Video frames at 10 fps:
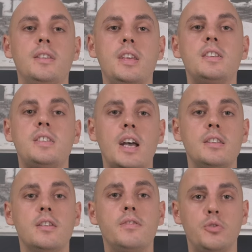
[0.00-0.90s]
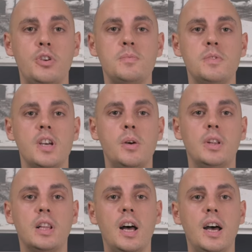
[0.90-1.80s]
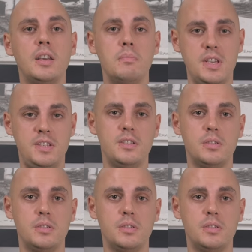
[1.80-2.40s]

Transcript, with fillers: Dear Santa, for Christmas I would like Mrs.